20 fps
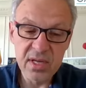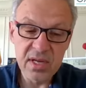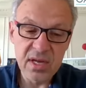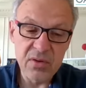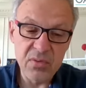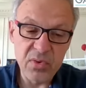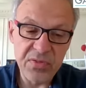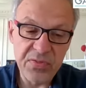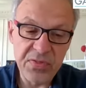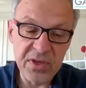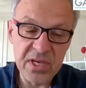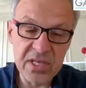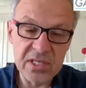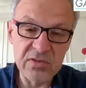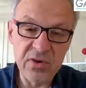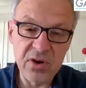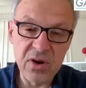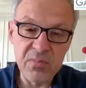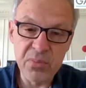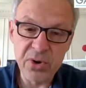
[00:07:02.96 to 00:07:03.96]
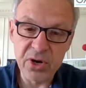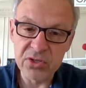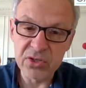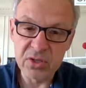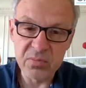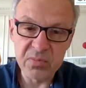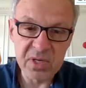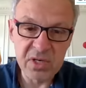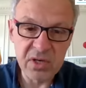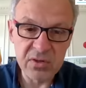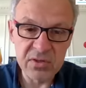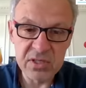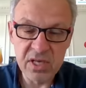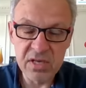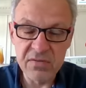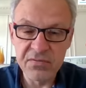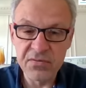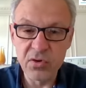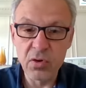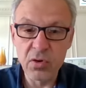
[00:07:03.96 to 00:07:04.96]
We think it's very important, because
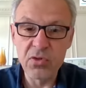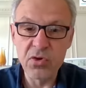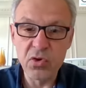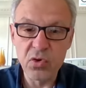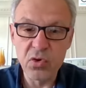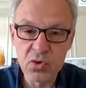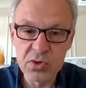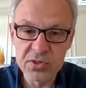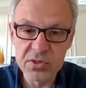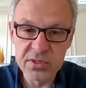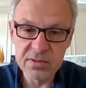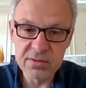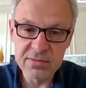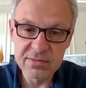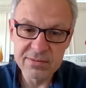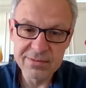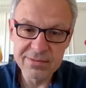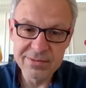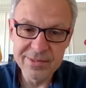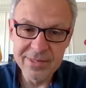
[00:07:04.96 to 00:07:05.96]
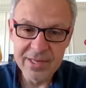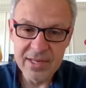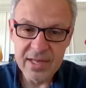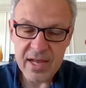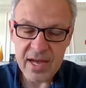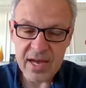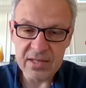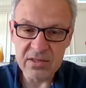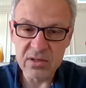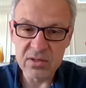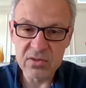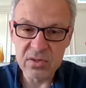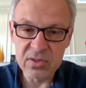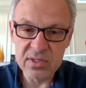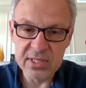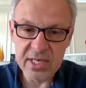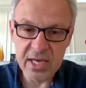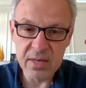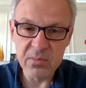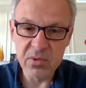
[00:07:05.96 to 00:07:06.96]
if all the rules are not the
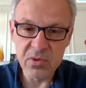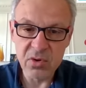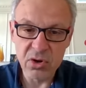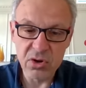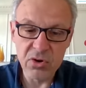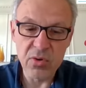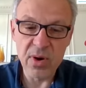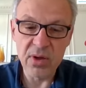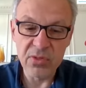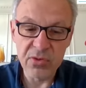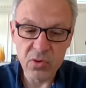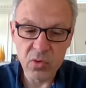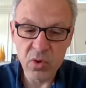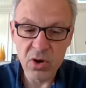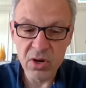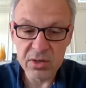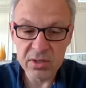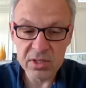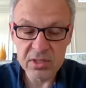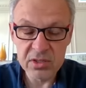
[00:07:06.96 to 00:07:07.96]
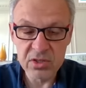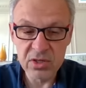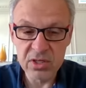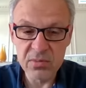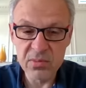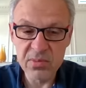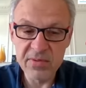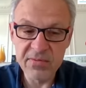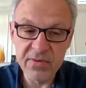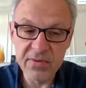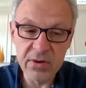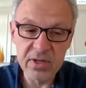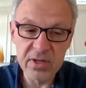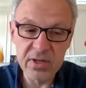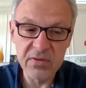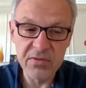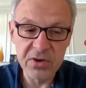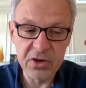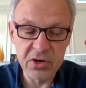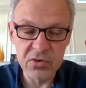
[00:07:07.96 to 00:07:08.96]
same all around the world, it's going to be very
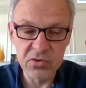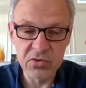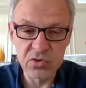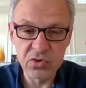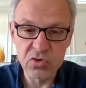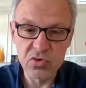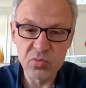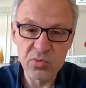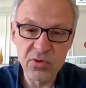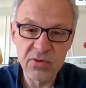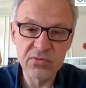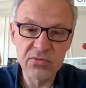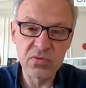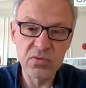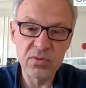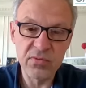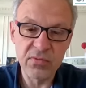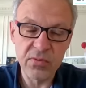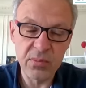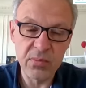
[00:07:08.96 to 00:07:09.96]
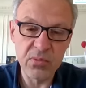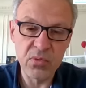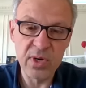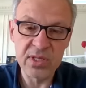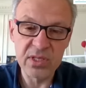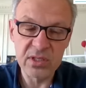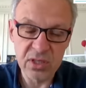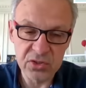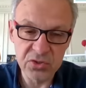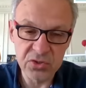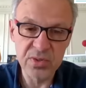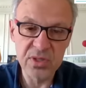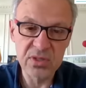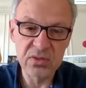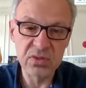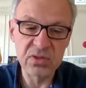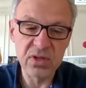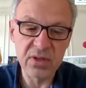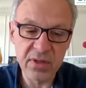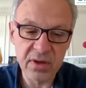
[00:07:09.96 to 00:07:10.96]
difficult, to move from one country to
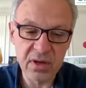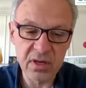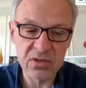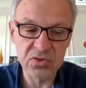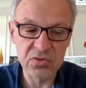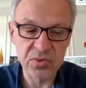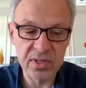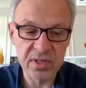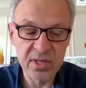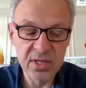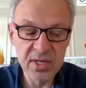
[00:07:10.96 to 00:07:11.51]
another country.